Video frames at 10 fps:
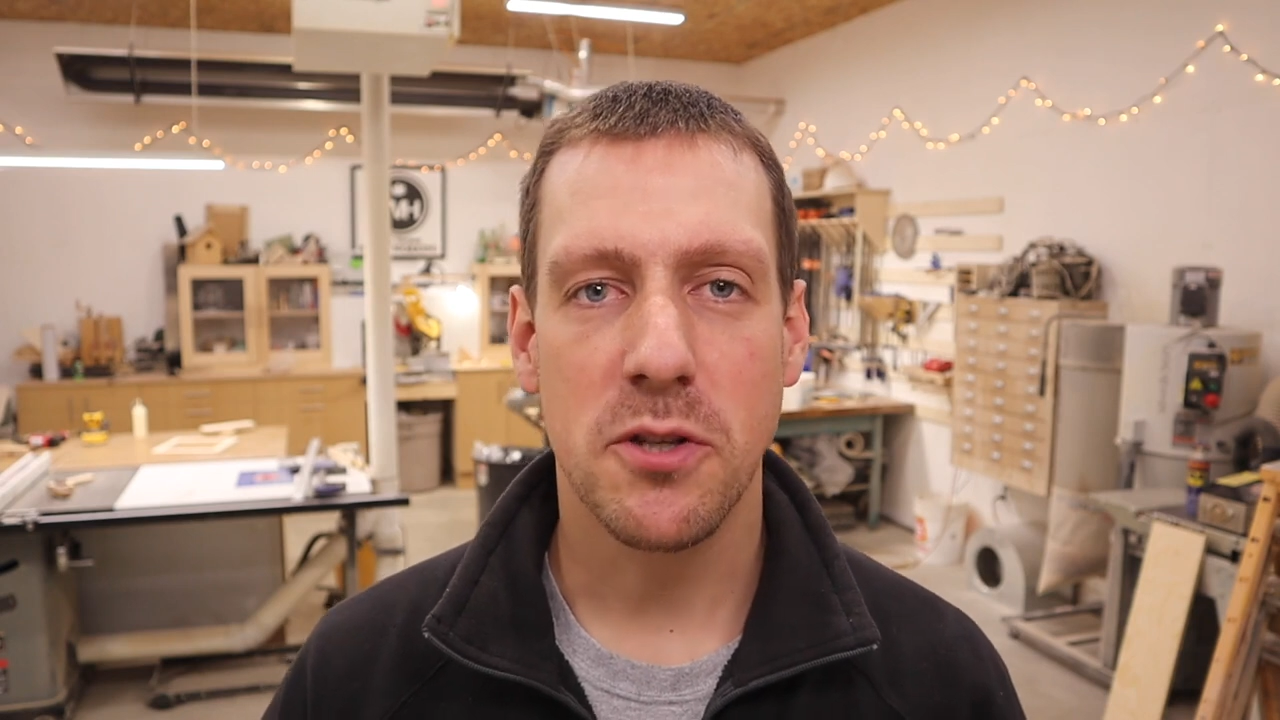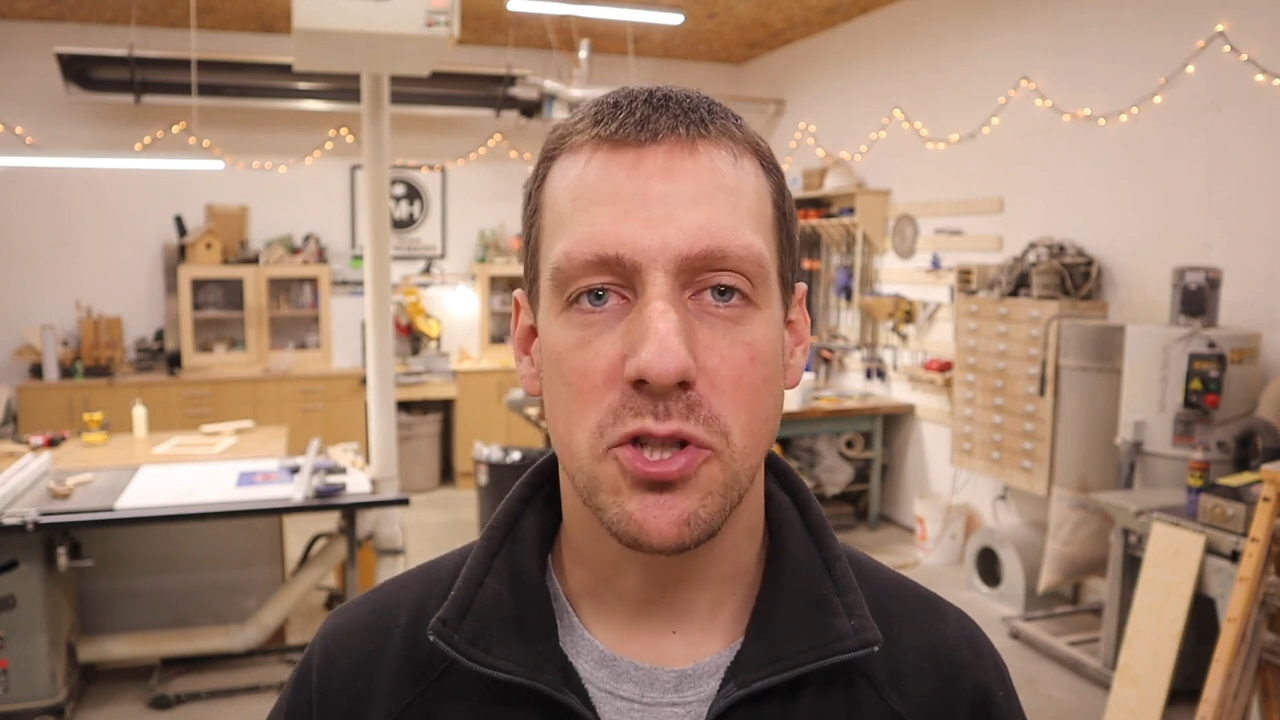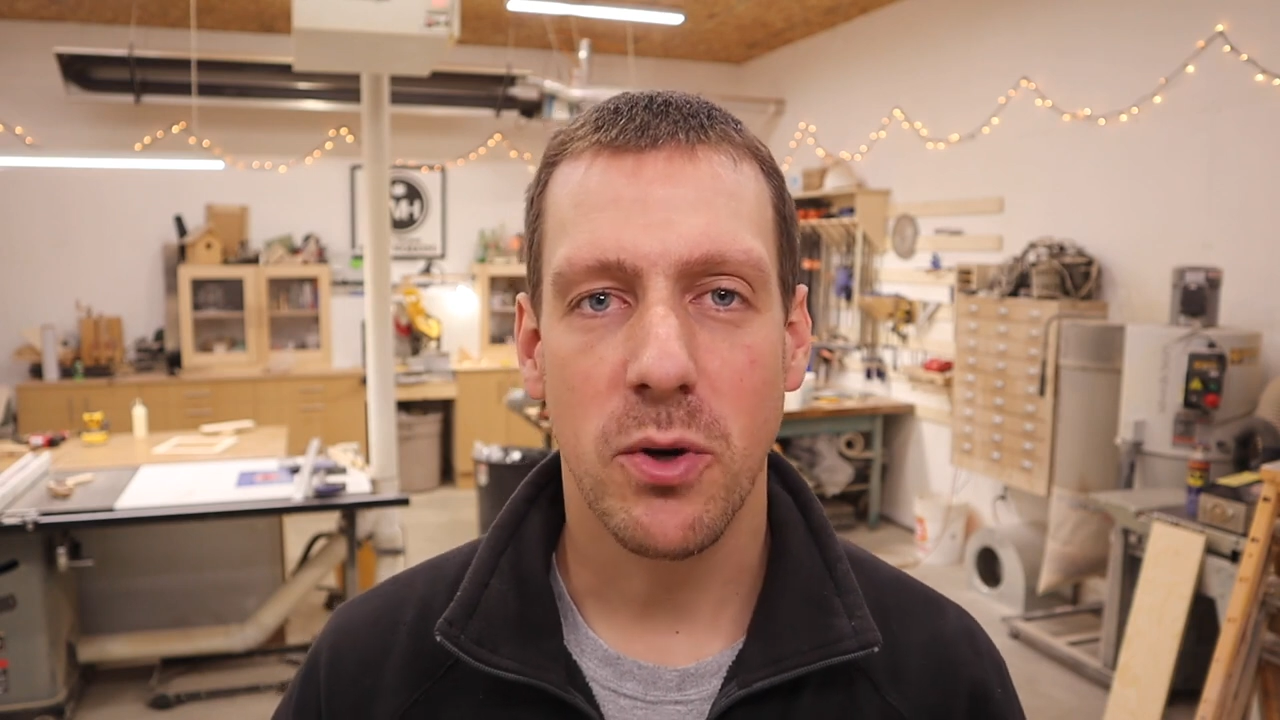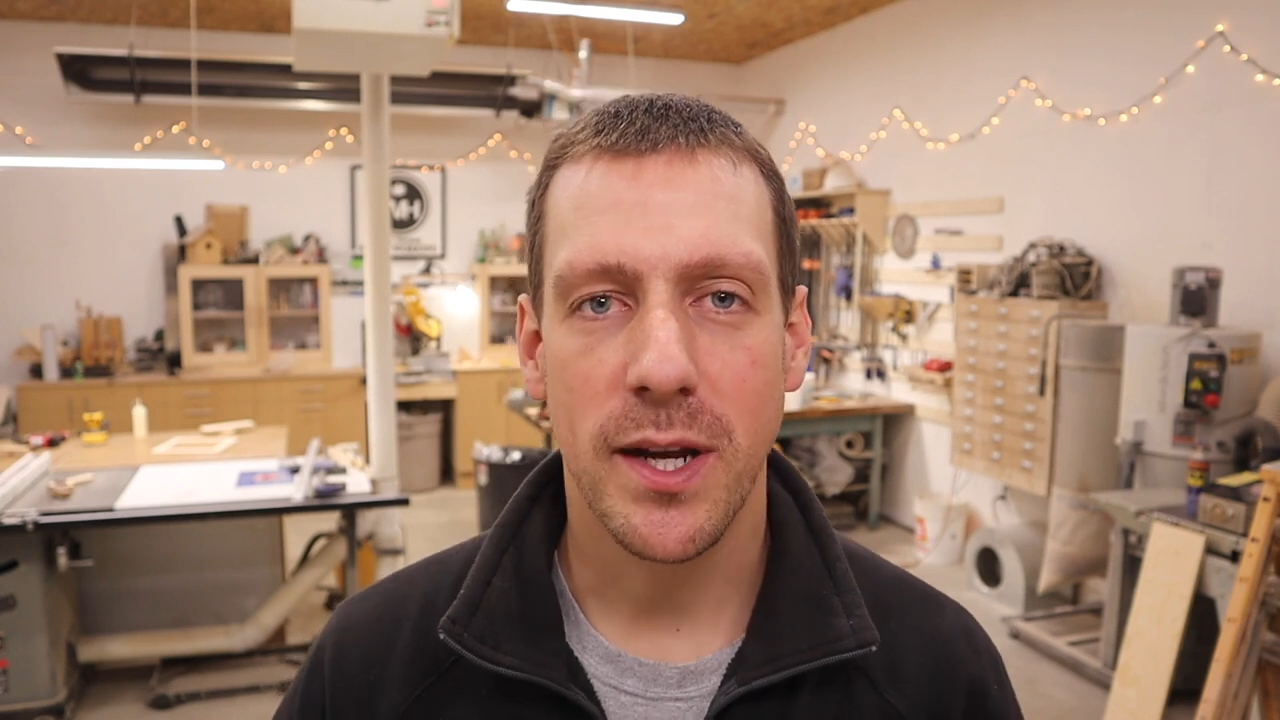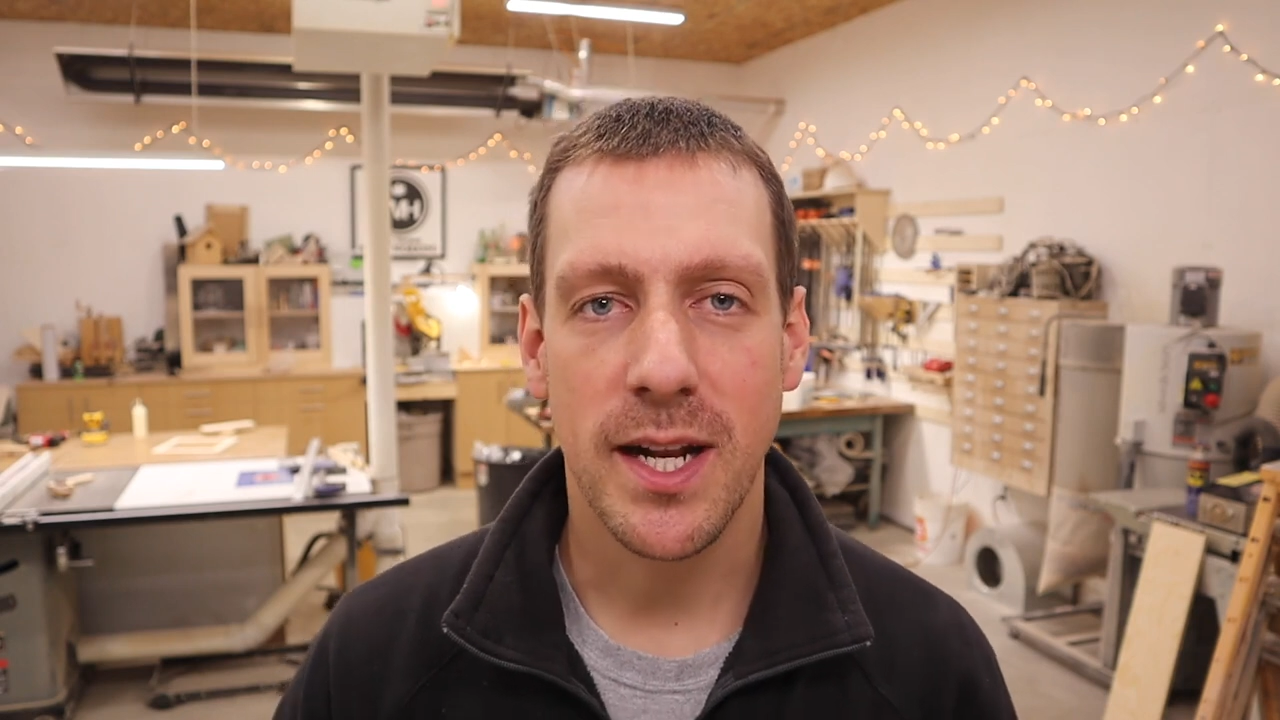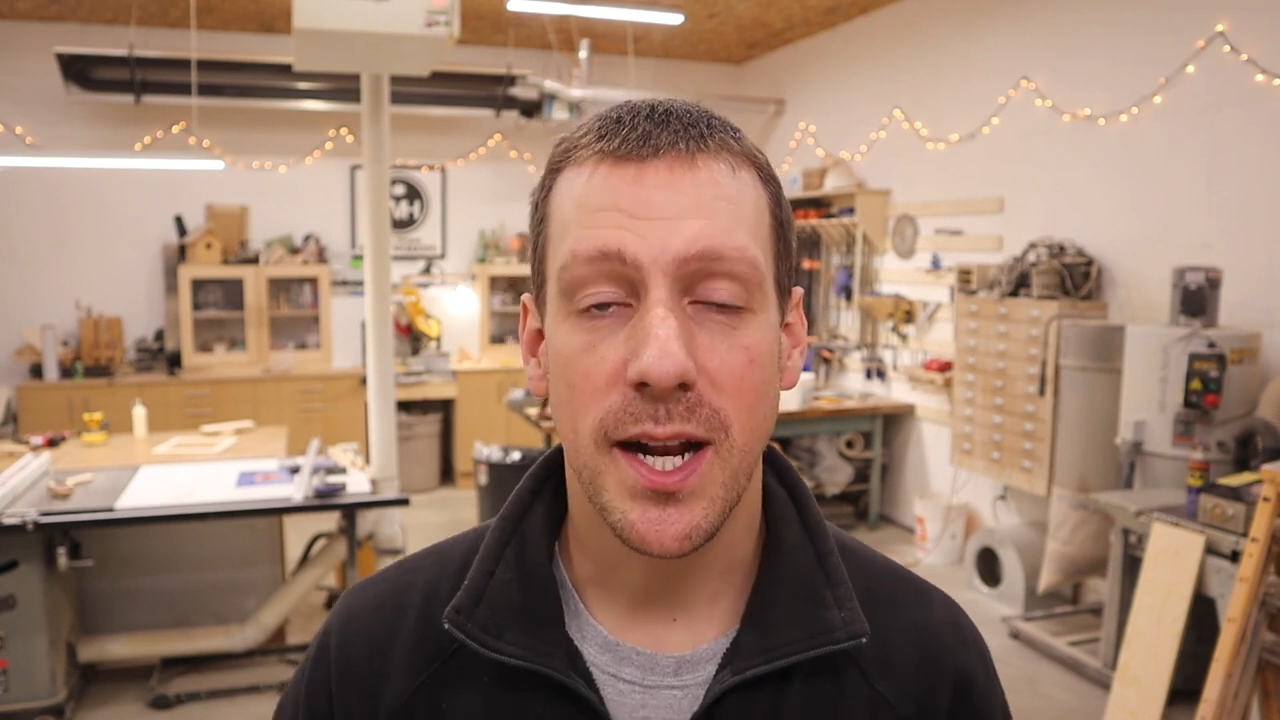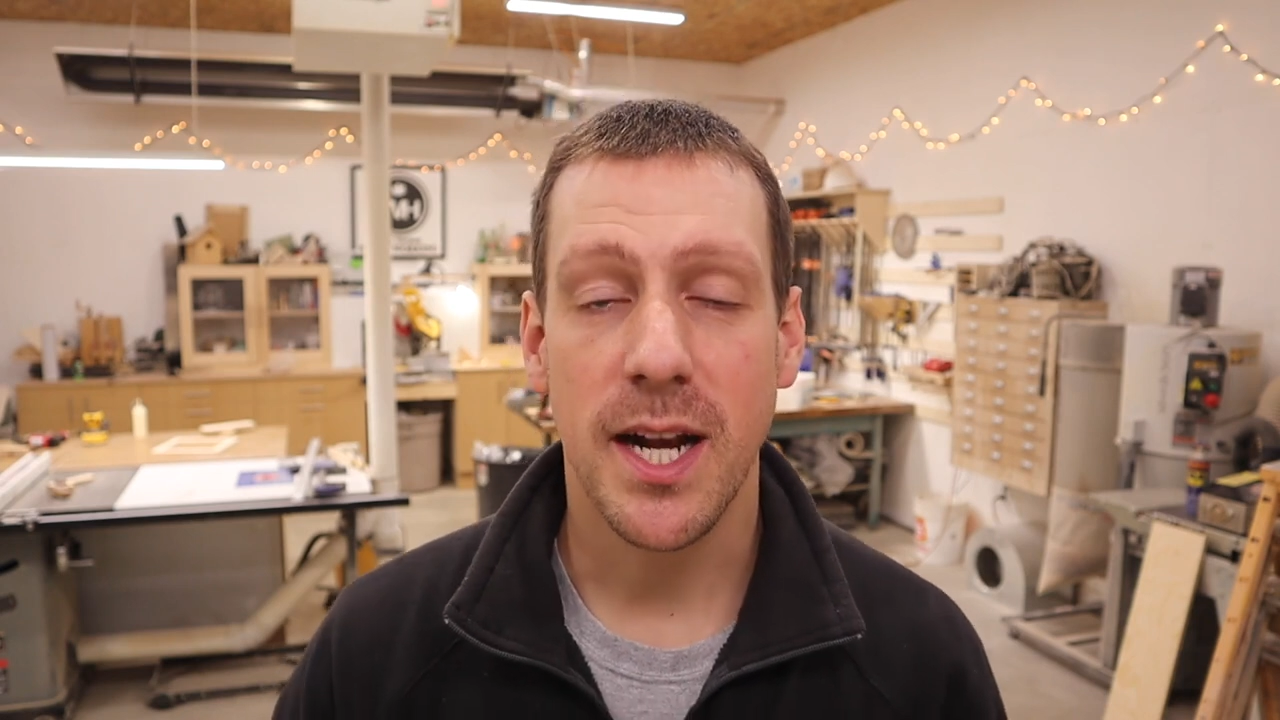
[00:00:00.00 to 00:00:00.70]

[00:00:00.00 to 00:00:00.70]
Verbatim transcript: enjoyed it.